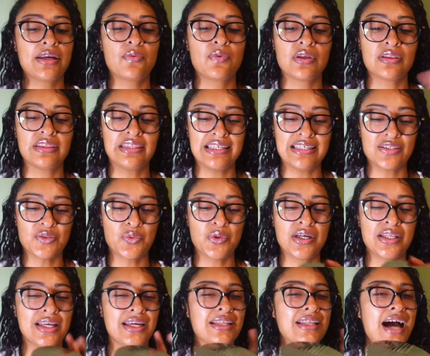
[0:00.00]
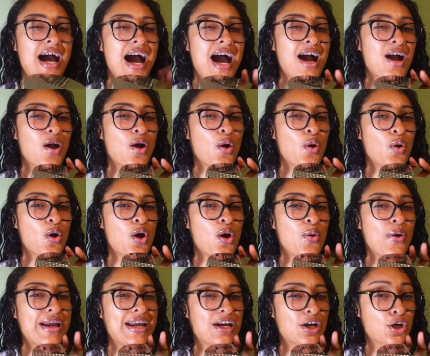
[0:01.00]
with this one in hot cocoa
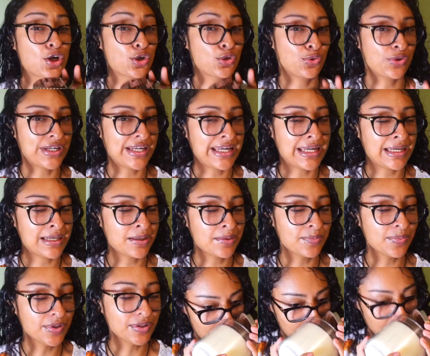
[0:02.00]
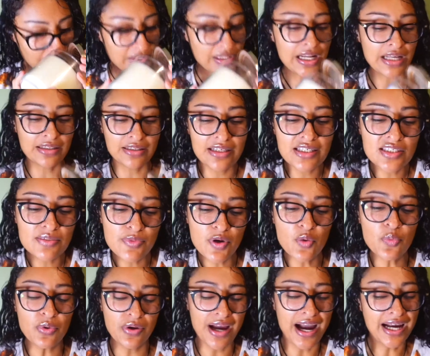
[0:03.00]
and cream. Like, they
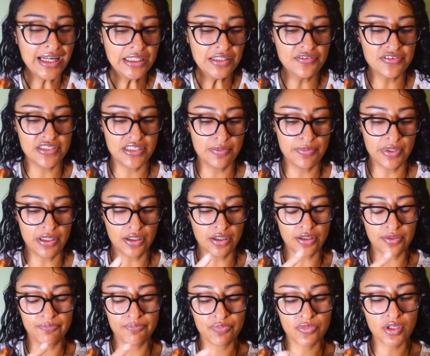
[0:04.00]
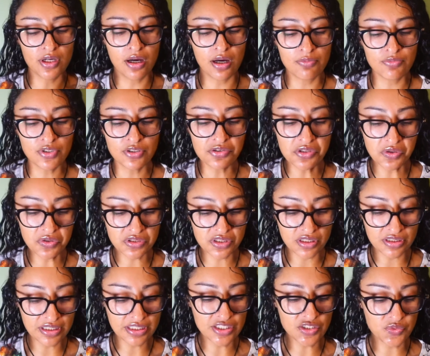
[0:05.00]
smell kind of similar. The notes
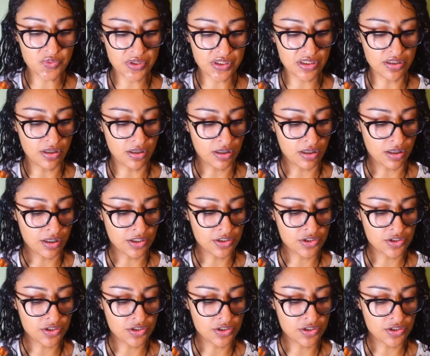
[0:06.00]
on this one are